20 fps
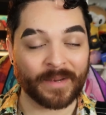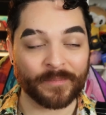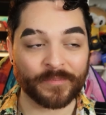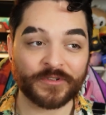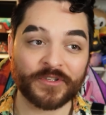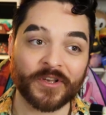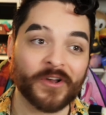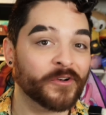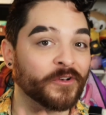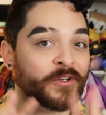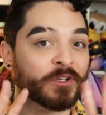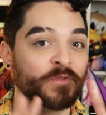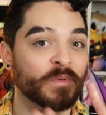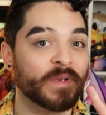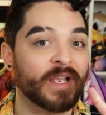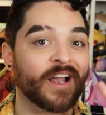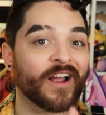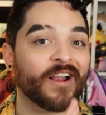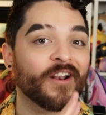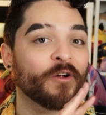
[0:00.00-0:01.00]
episode because we
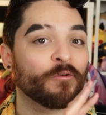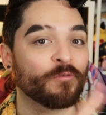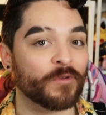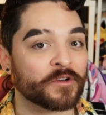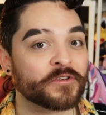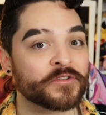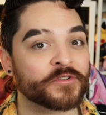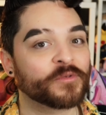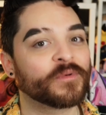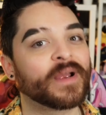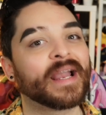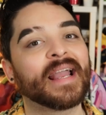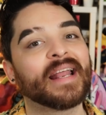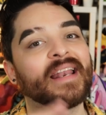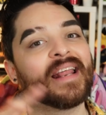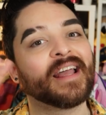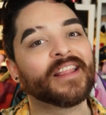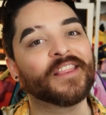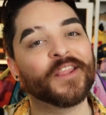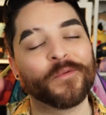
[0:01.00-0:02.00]
got a
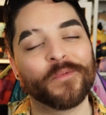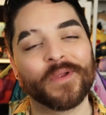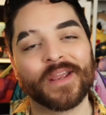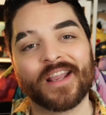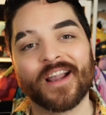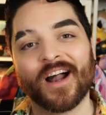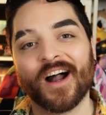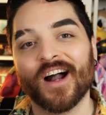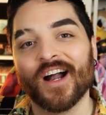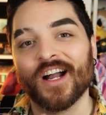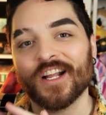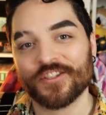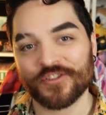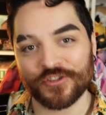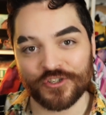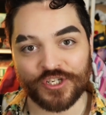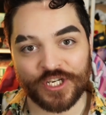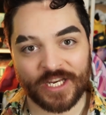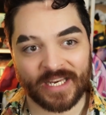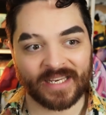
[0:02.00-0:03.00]
Roserade and then we got a
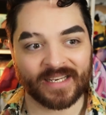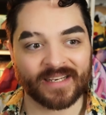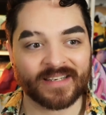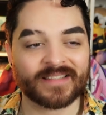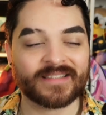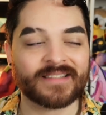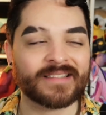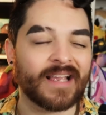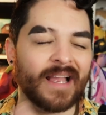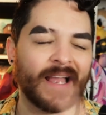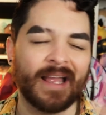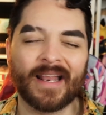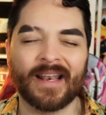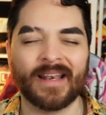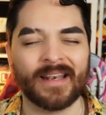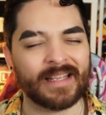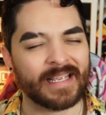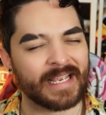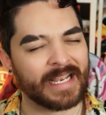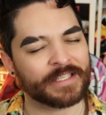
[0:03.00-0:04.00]
Jinx,
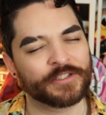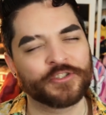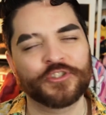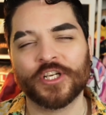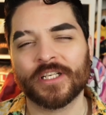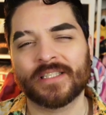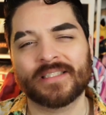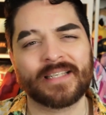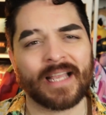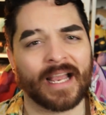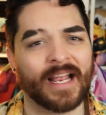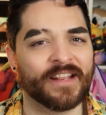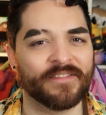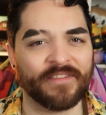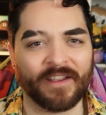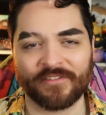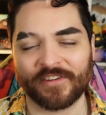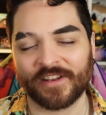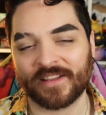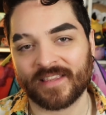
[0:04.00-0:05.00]
and it's just kind of
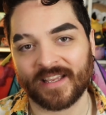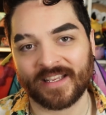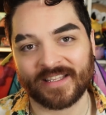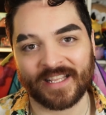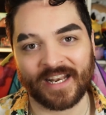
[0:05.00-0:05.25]
everything